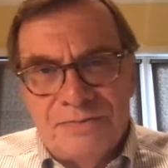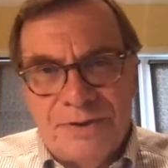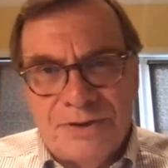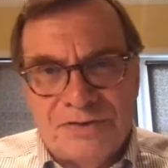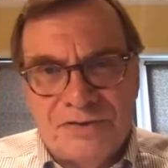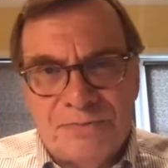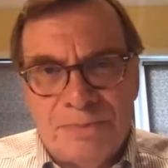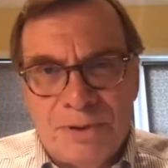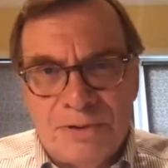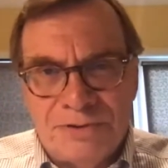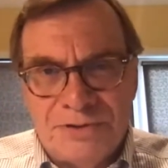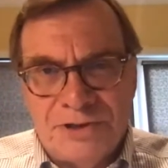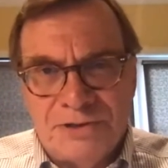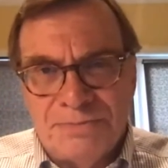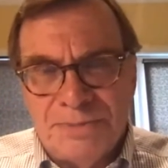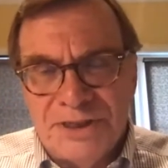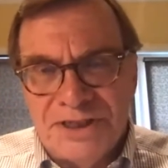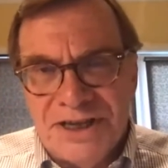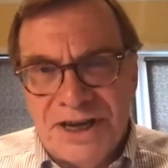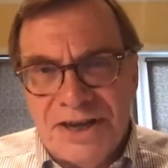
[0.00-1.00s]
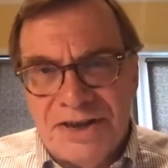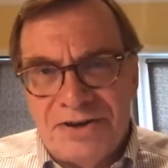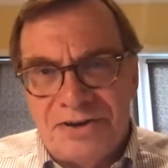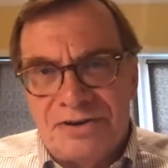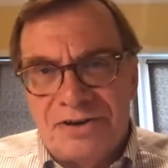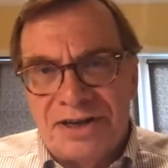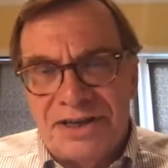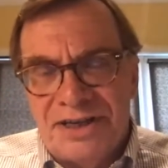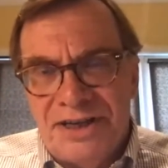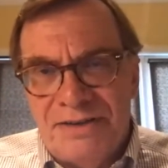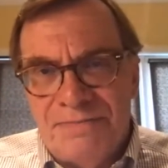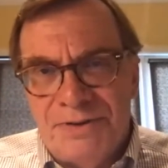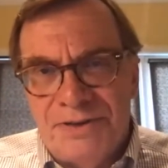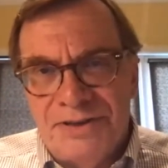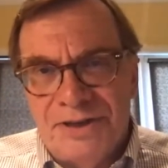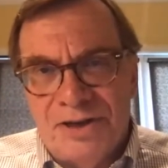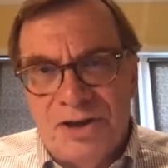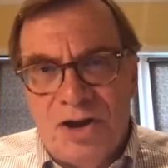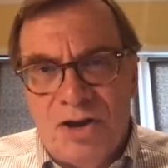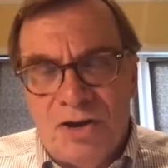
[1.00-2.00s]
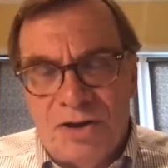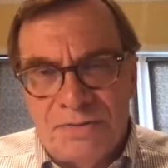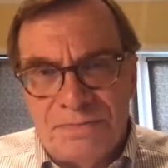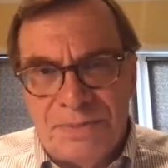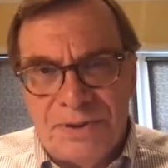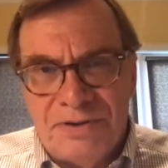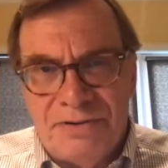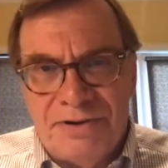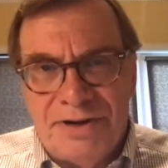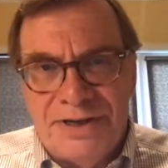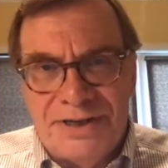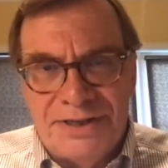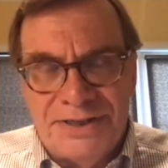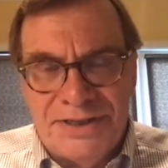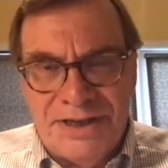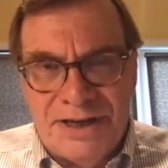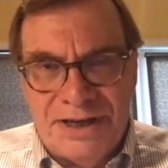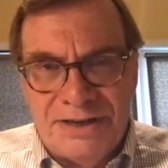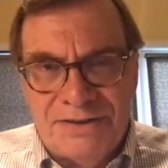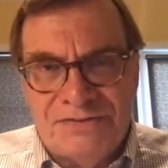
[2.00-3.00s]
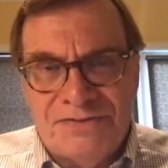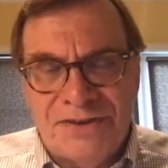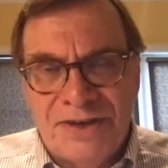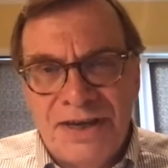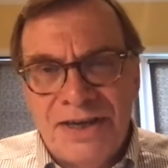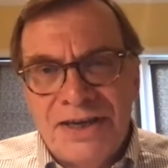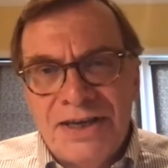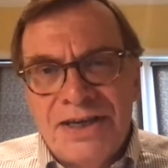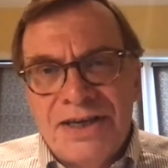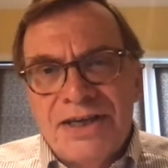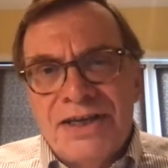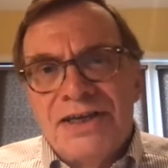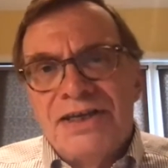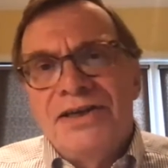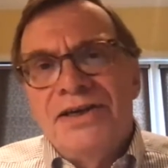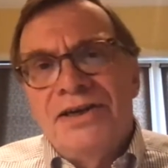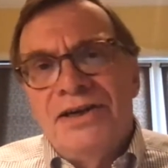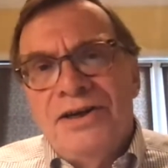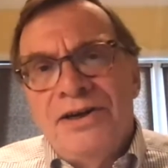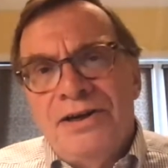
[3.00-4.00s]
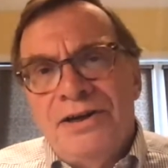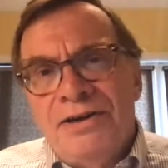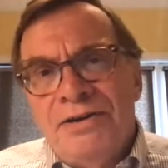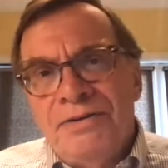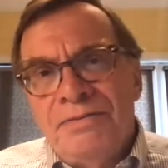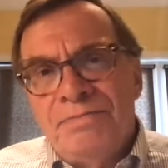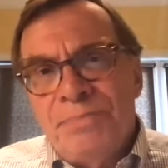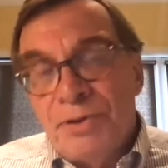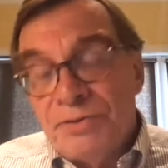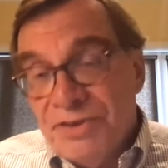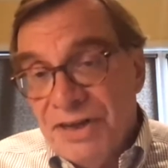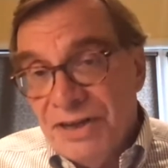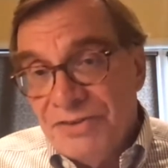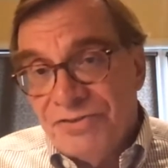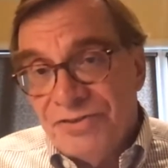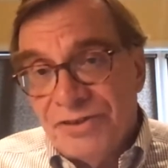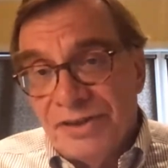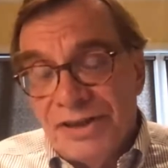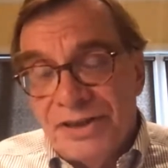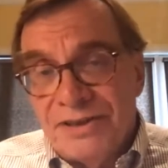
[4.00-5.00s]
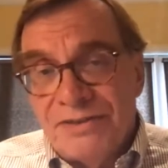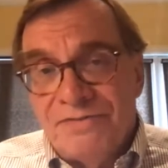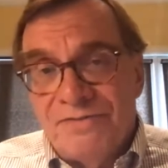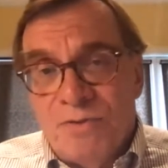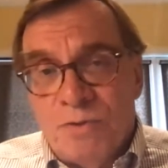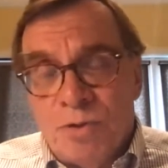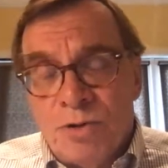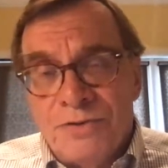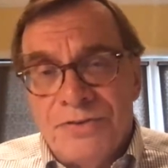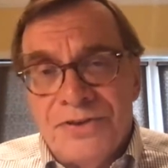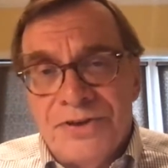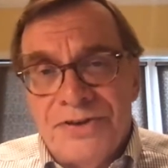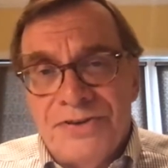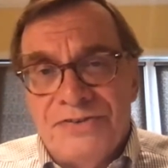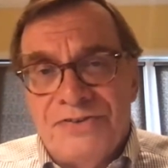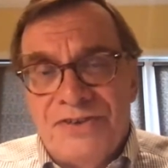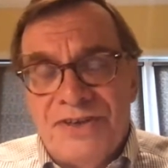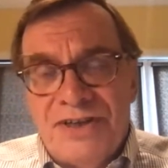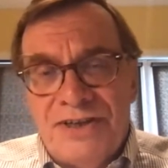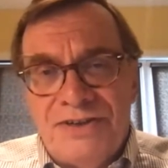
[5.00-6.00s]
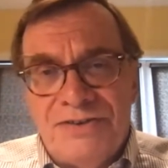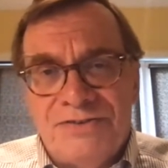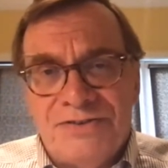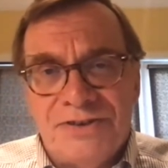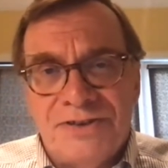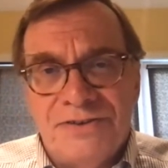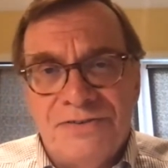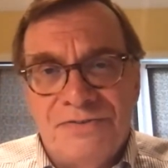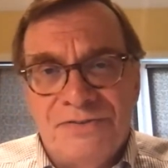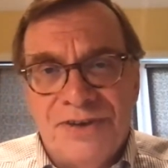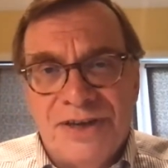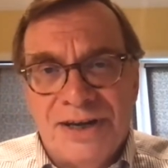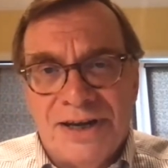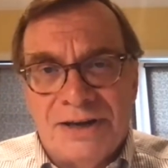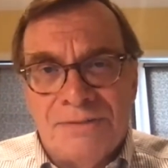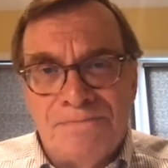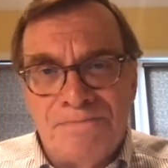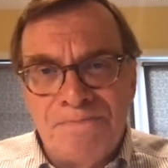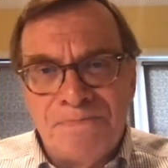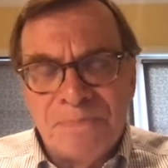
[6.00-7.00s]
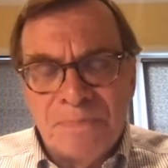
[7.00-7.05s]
of exposure, particularly given the long period it takes potentially for the disease to develop.